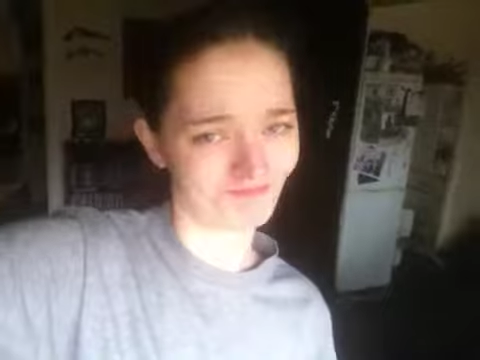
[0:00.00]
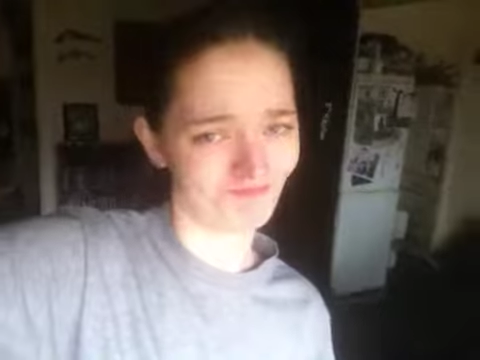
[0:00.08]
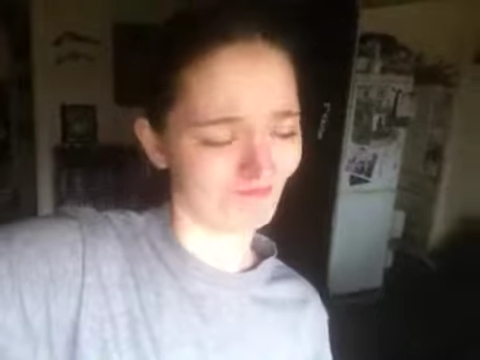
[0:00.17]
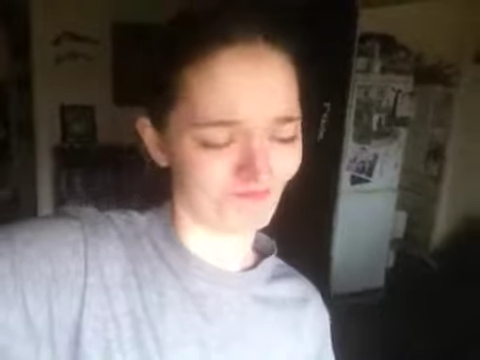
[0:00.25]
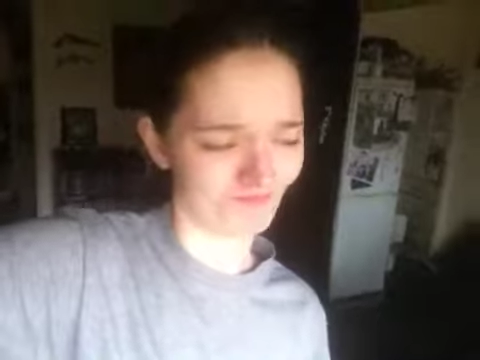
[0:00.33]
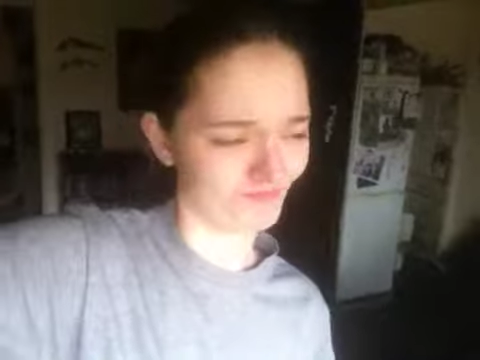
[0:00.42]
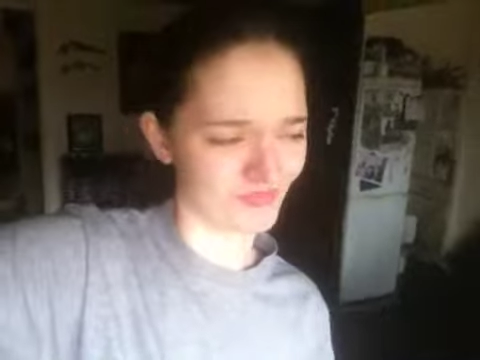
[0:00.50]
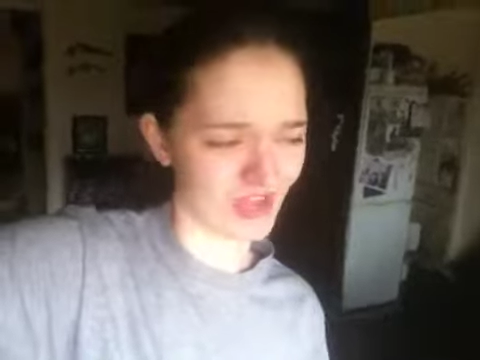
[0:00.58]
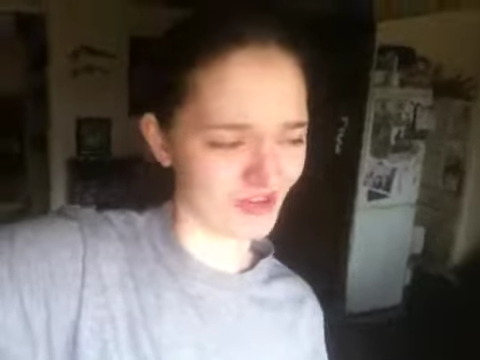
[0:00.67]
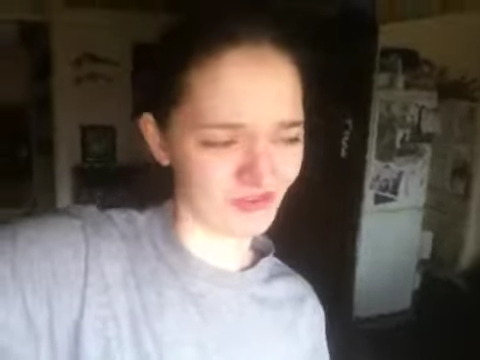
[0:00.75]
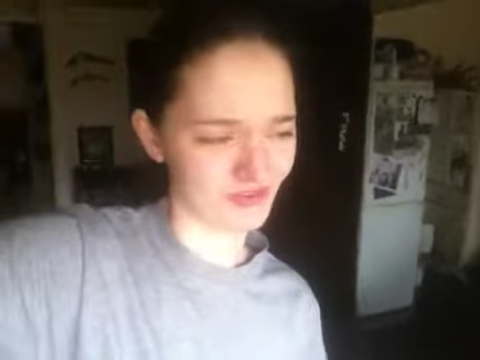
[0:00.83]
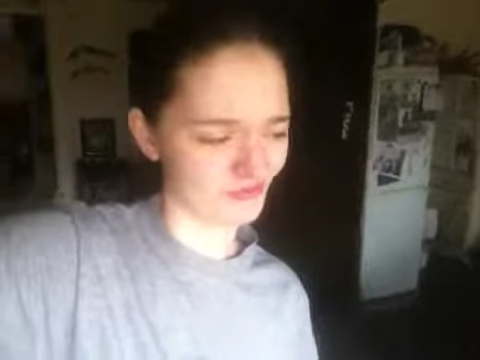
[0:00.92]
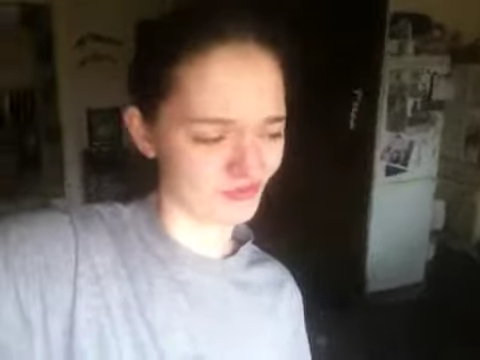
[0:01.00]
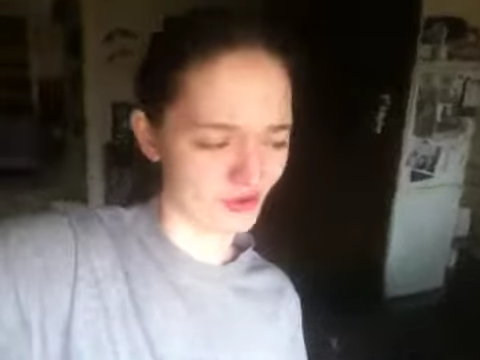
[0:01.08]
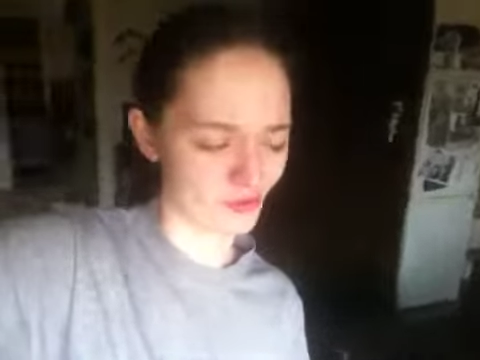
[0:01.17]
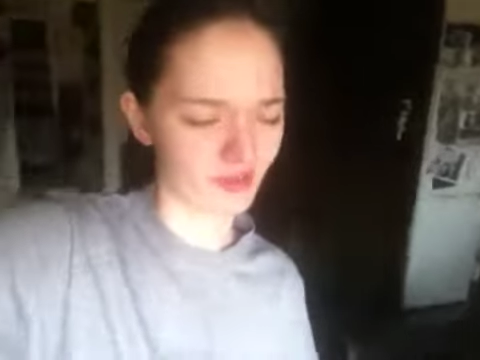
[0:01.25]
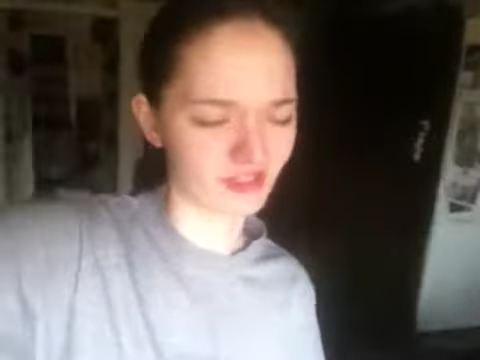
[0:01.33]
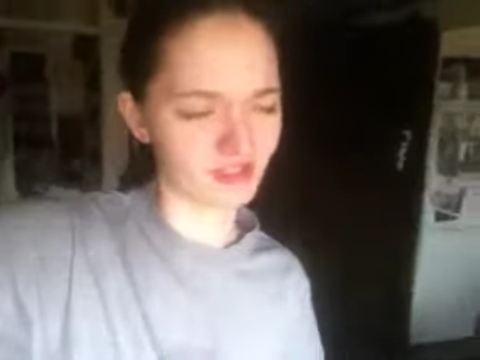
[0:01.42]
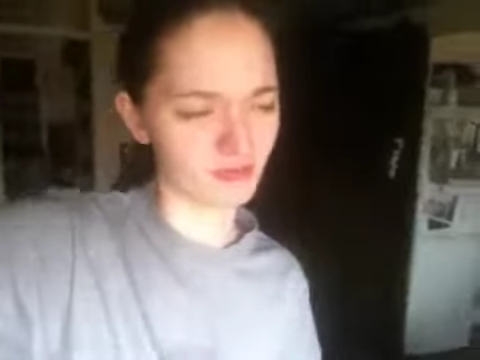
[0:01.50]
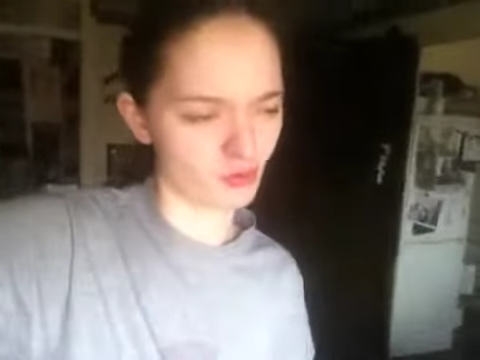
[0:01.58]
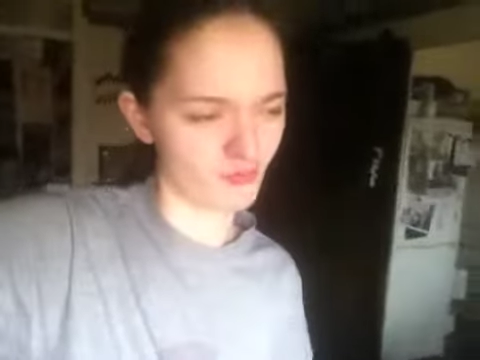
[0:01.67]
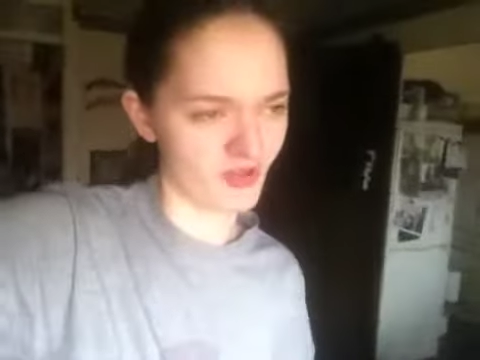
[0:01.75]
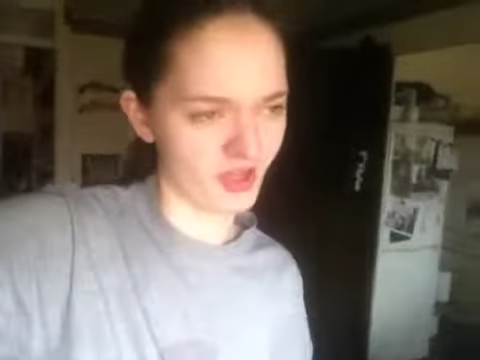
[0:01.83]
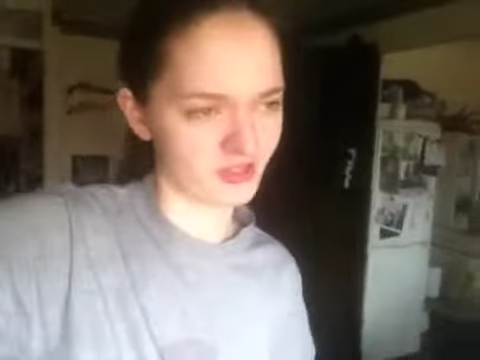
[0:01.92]
Mm -mm. I don't do no
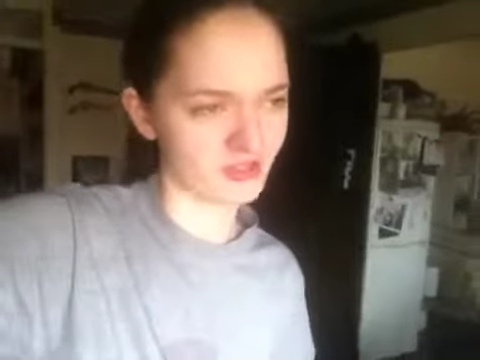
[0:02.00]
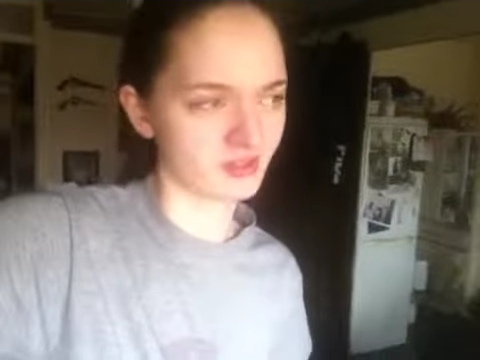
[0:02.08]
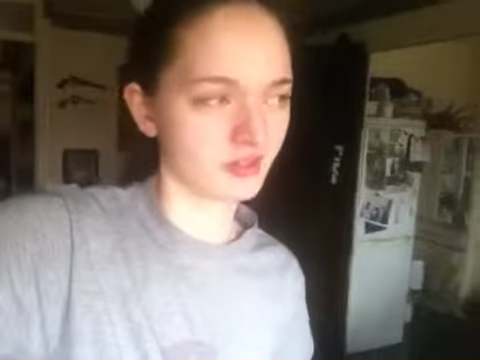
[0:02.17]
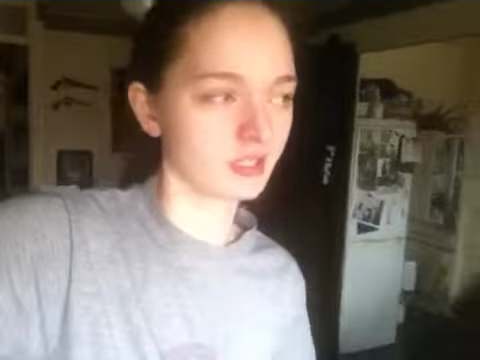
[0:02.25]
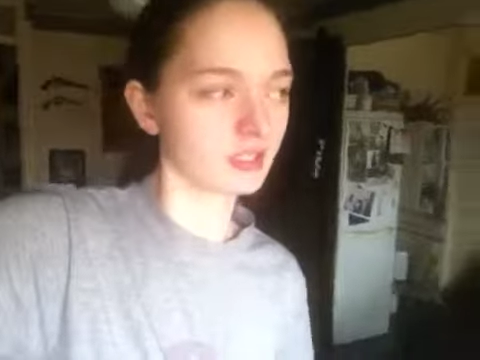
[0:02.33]
placebo effects.